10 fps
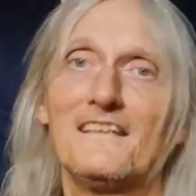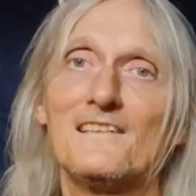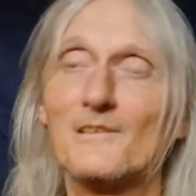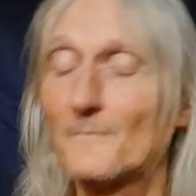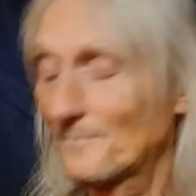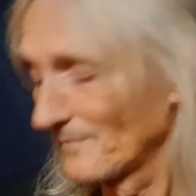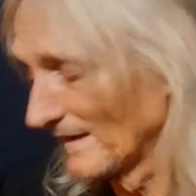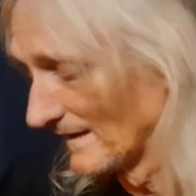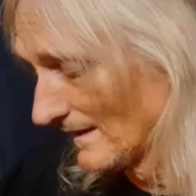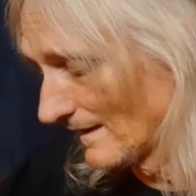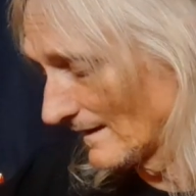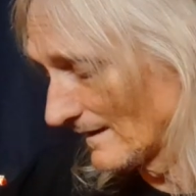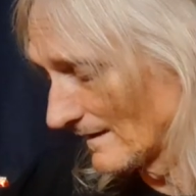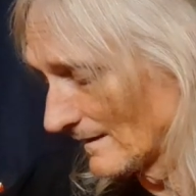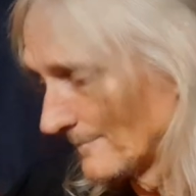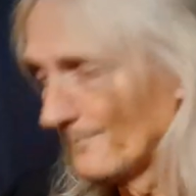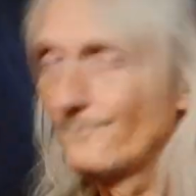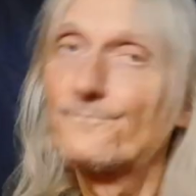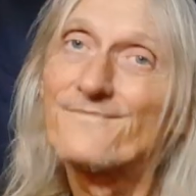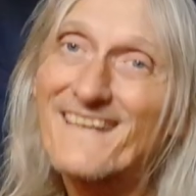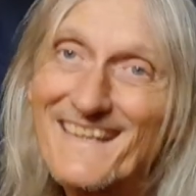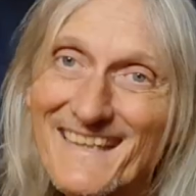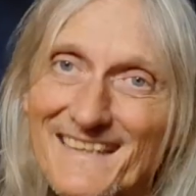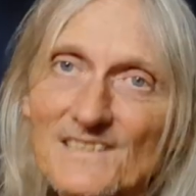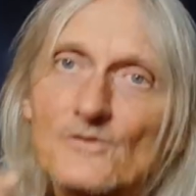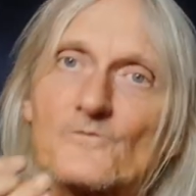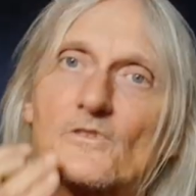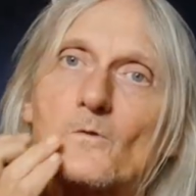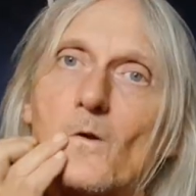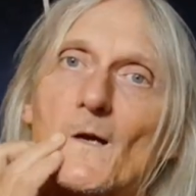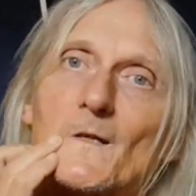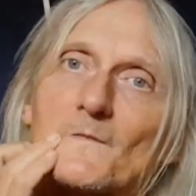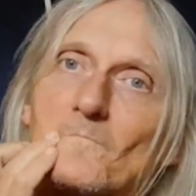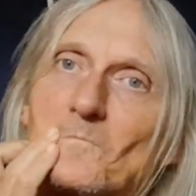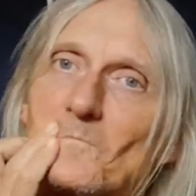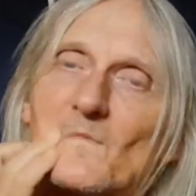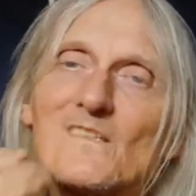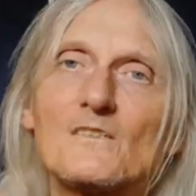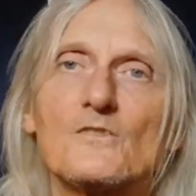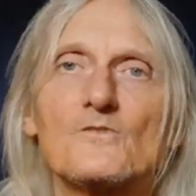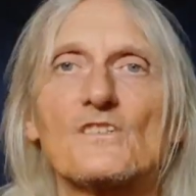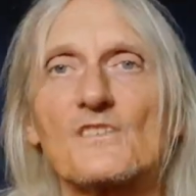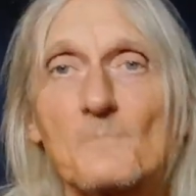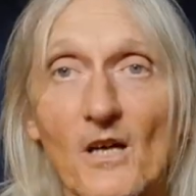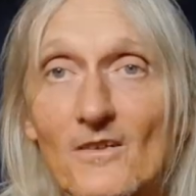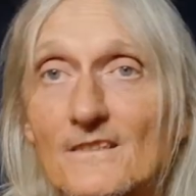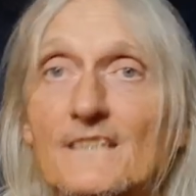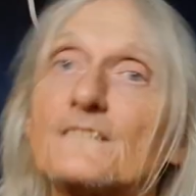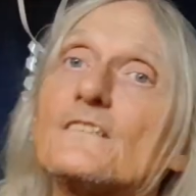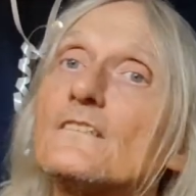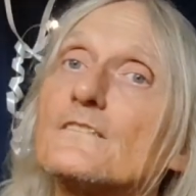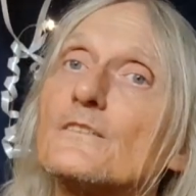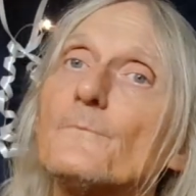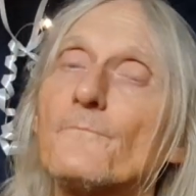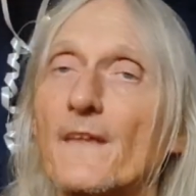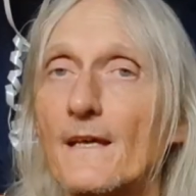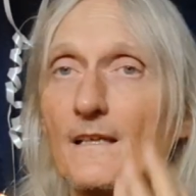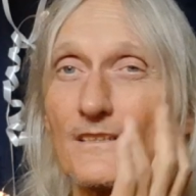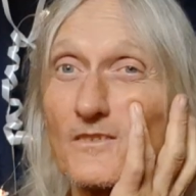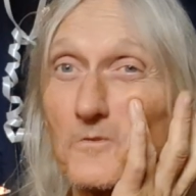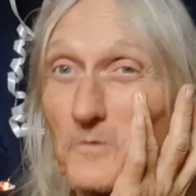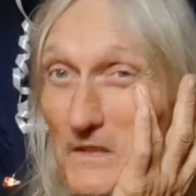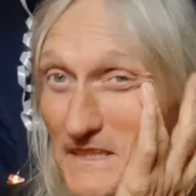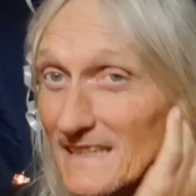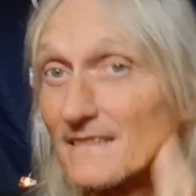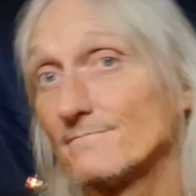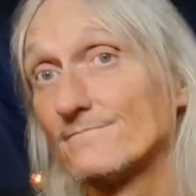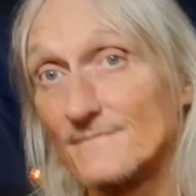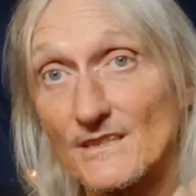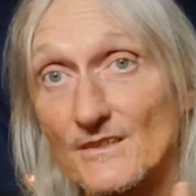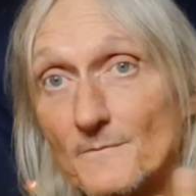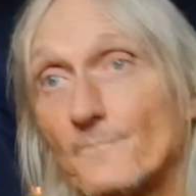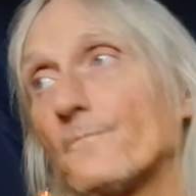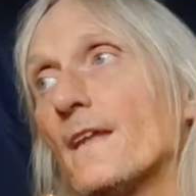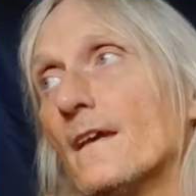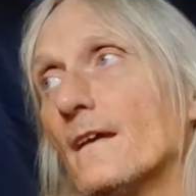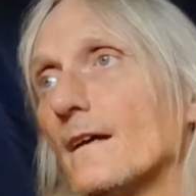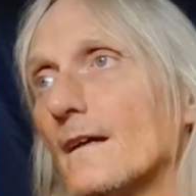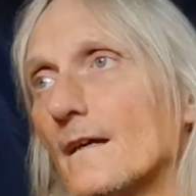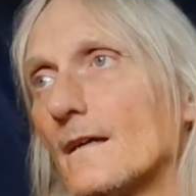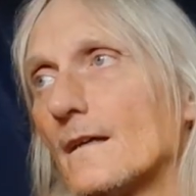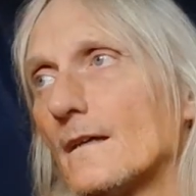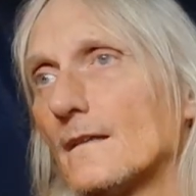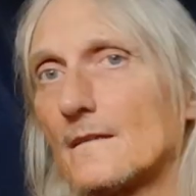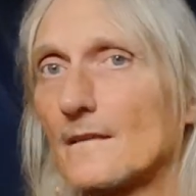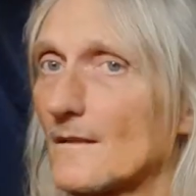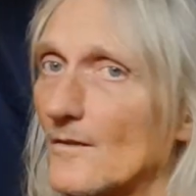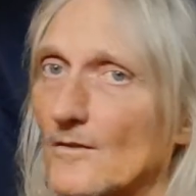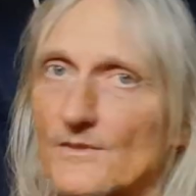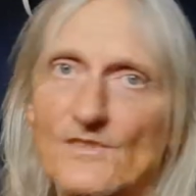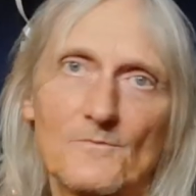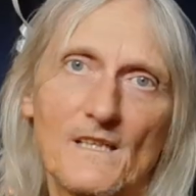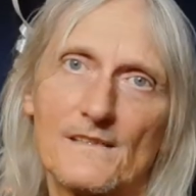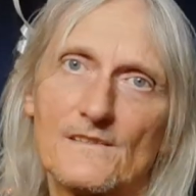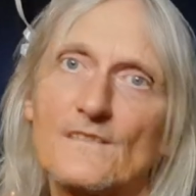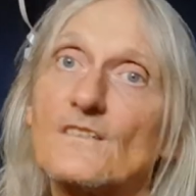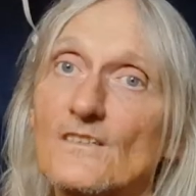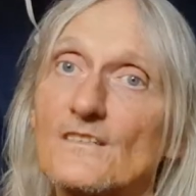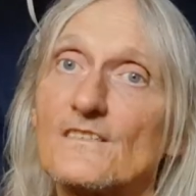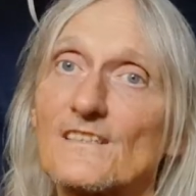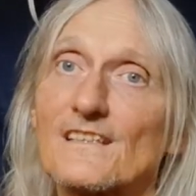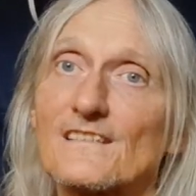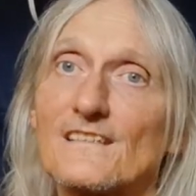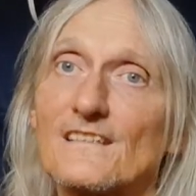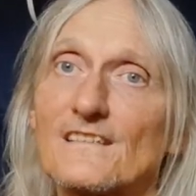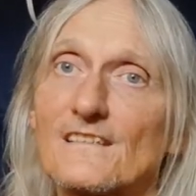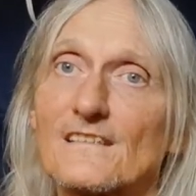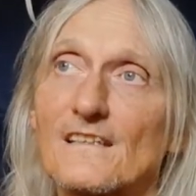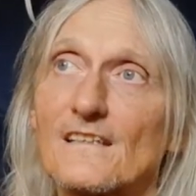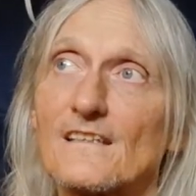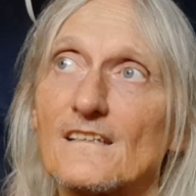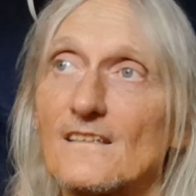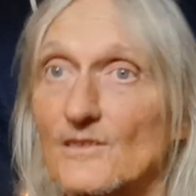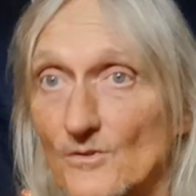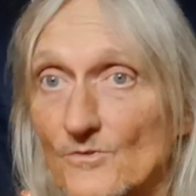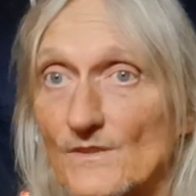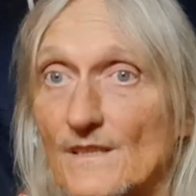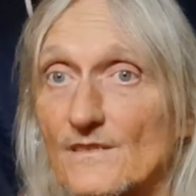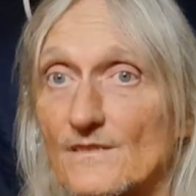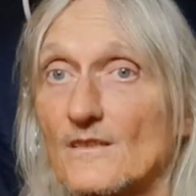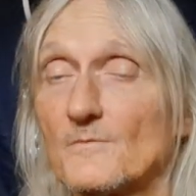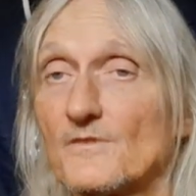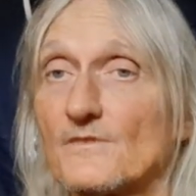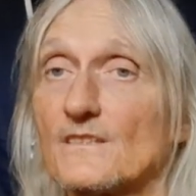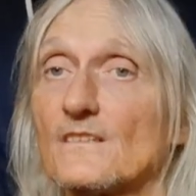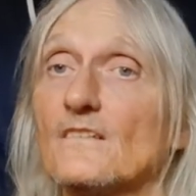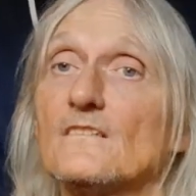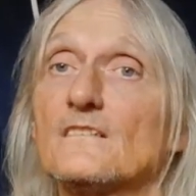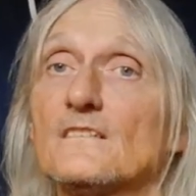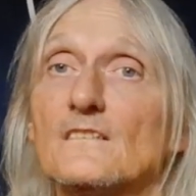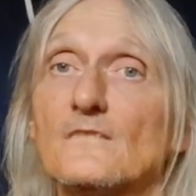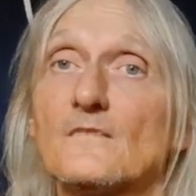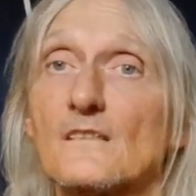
You know, it's sort of a quiet, you could use it as a parlor guitar, you know, songwriting, you know, and lots of bands in the early 60s used this type of guitar, you know.